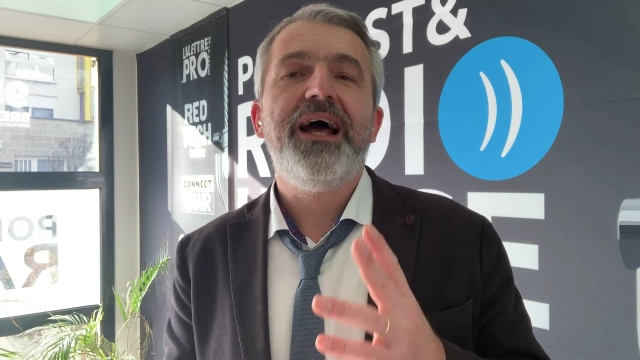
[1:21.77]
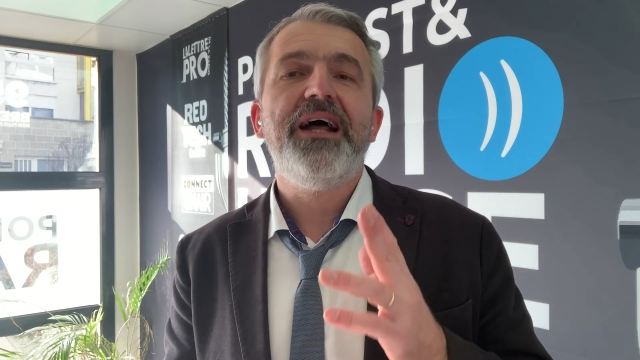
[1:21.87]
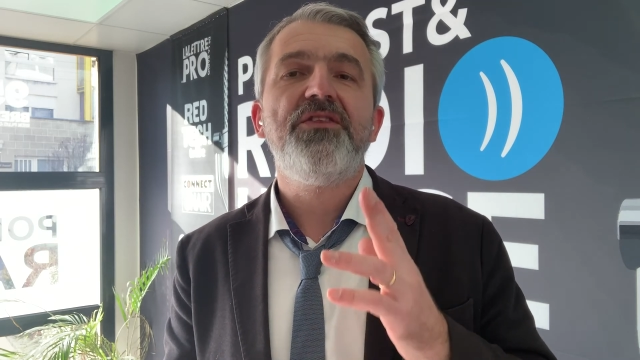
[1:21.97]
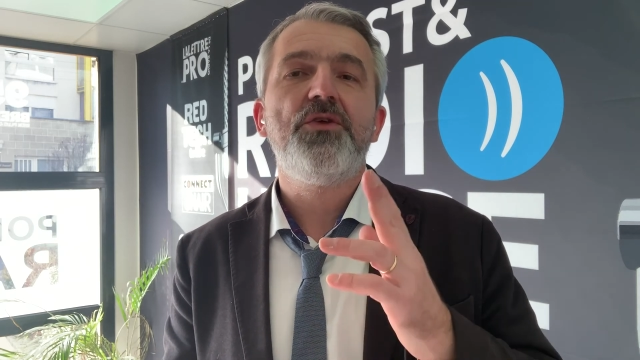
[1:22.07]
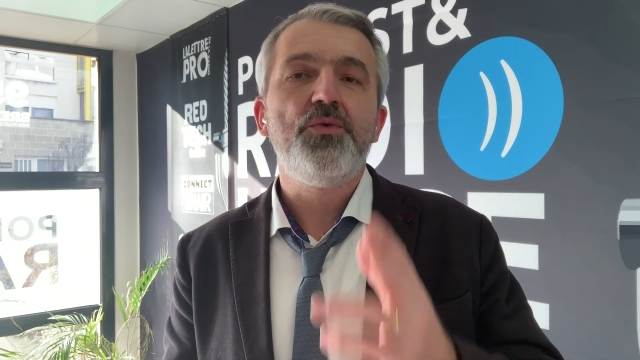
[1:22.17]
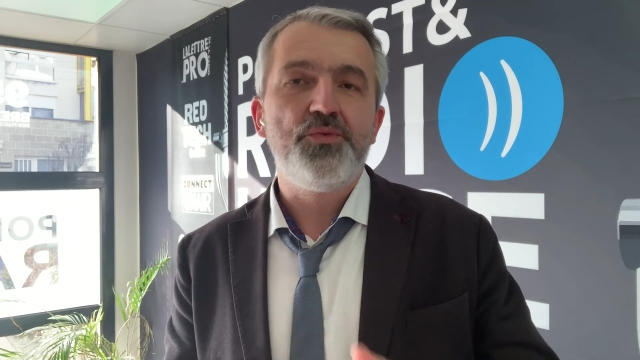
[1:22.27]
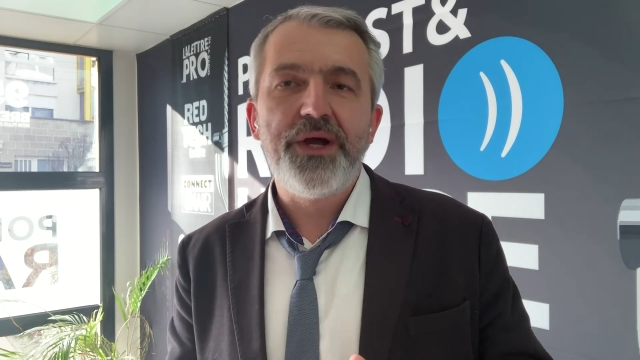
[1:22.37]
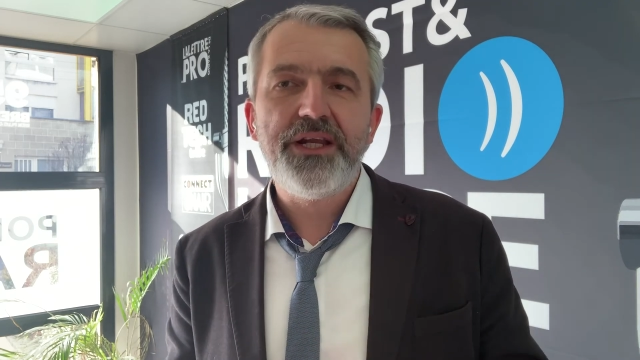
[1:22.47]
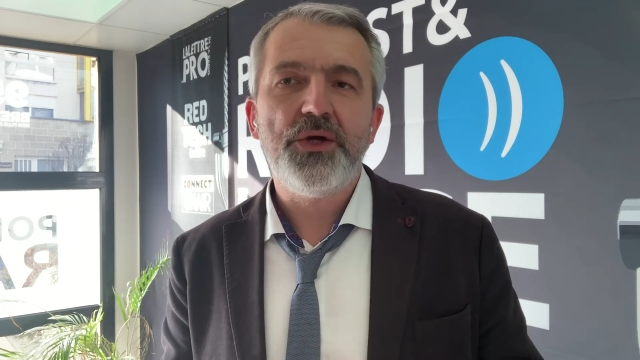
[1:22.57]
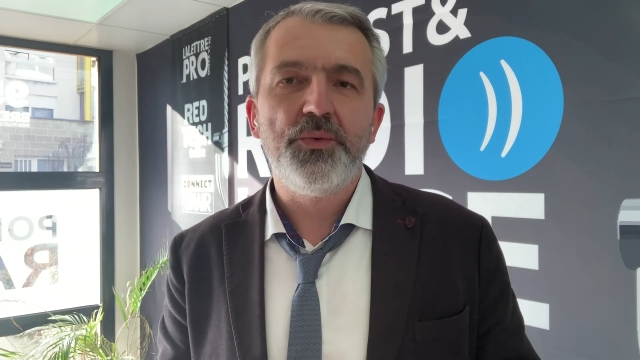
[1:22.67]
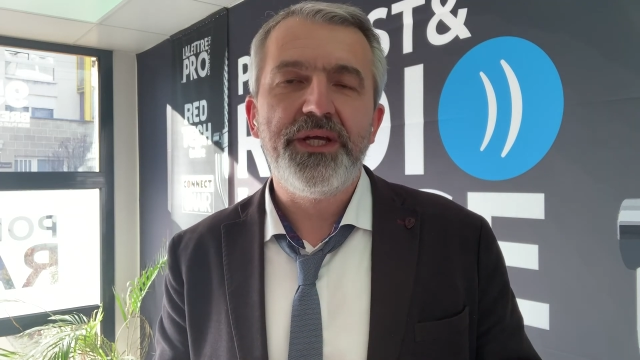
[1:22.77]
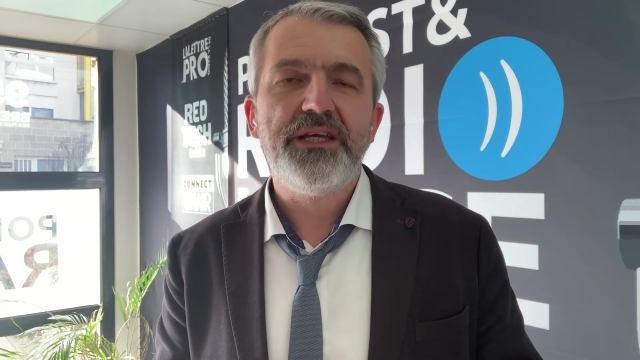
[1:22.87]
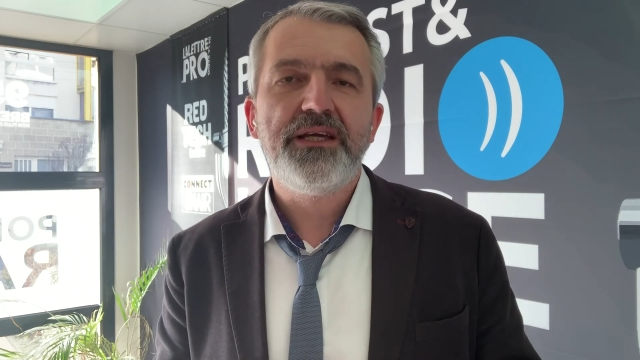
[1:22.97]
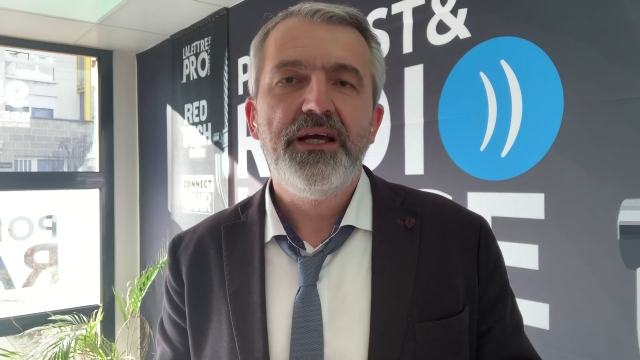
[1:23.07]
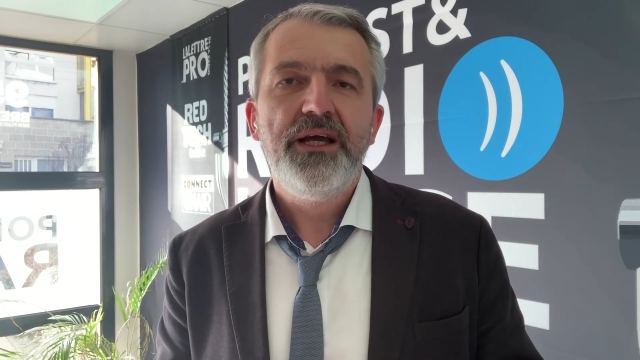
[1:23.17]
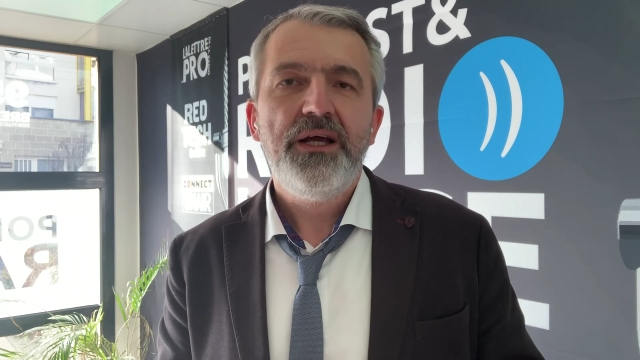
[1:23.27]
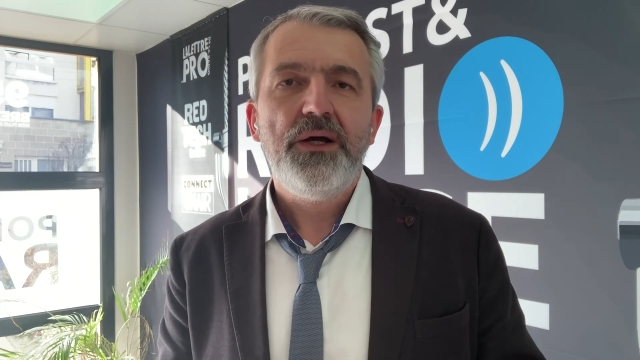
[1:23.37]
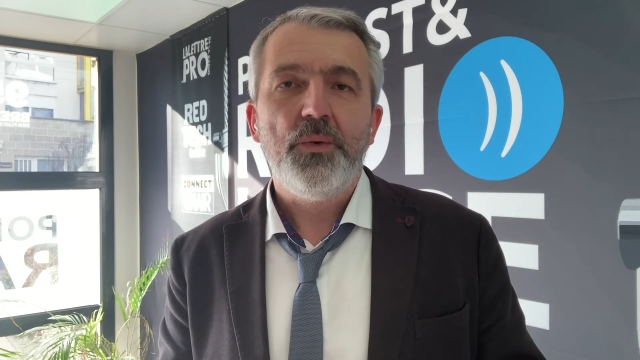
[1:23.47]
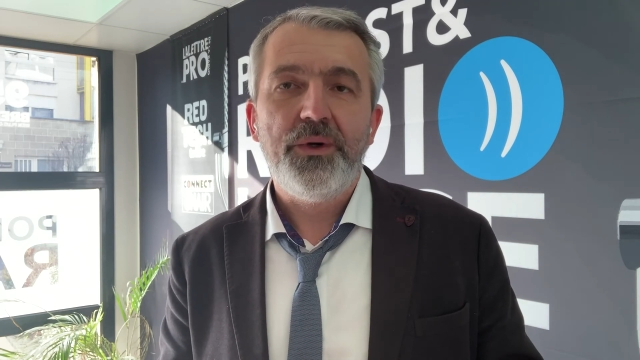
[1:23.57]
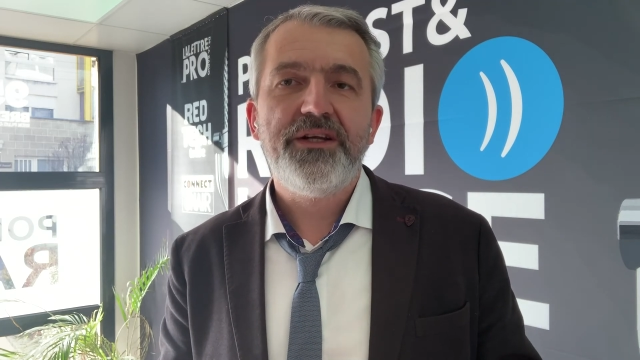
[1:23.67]
at the Radio Week.
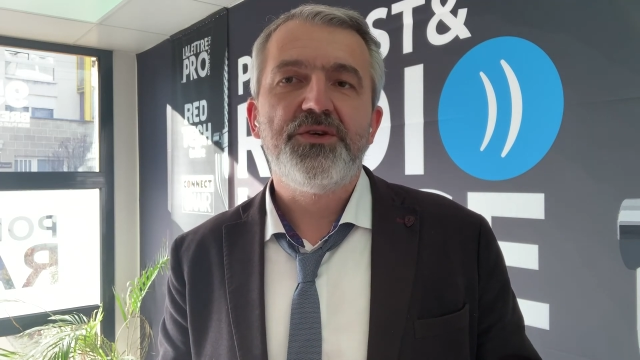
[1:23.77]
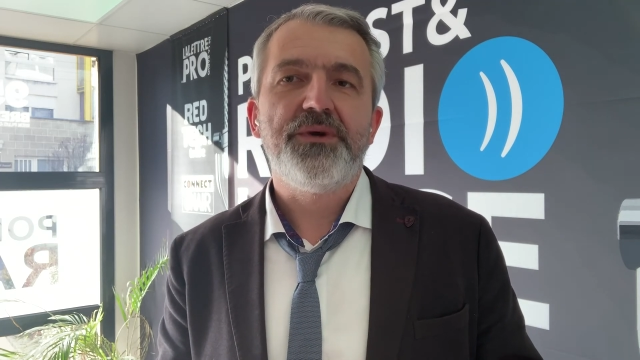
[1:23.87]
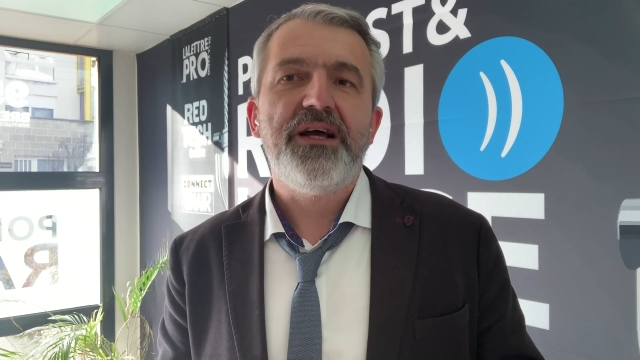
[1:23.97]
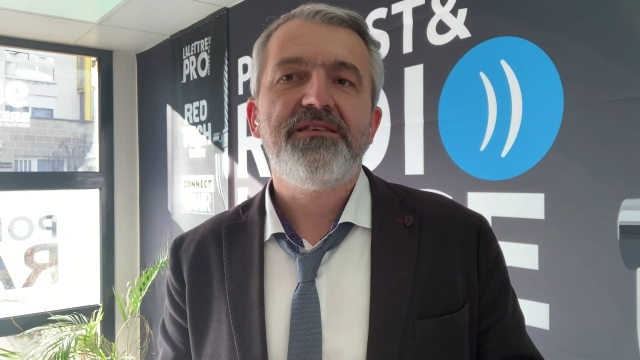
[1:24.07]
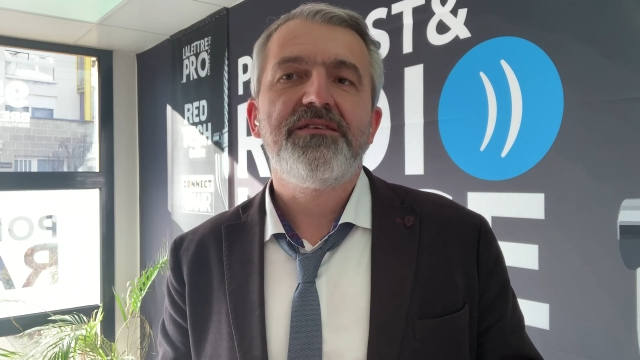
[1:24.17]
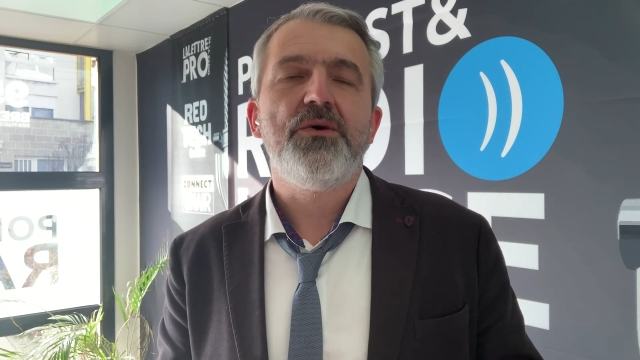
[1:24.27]
One address,